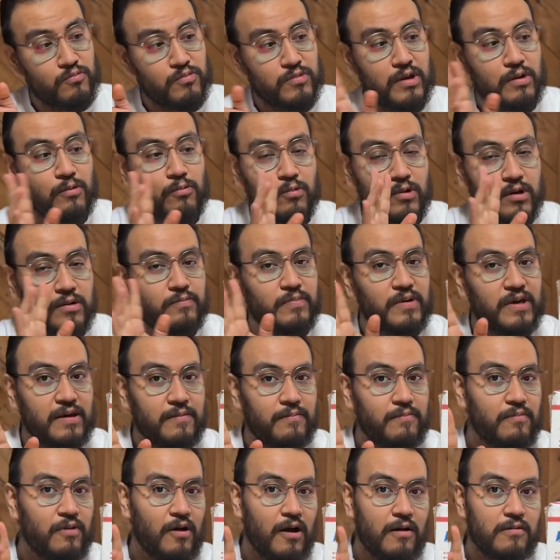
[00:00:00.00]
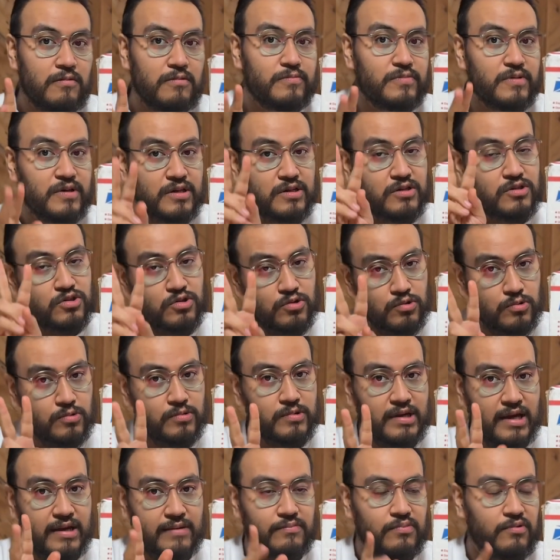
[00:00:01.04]
would be probably two
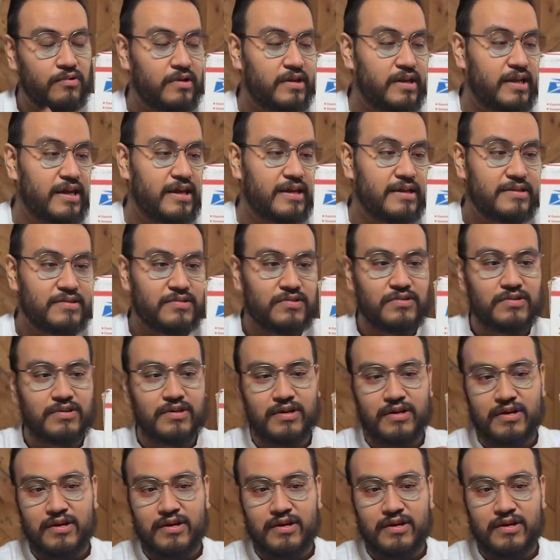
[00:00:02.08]
9.8s.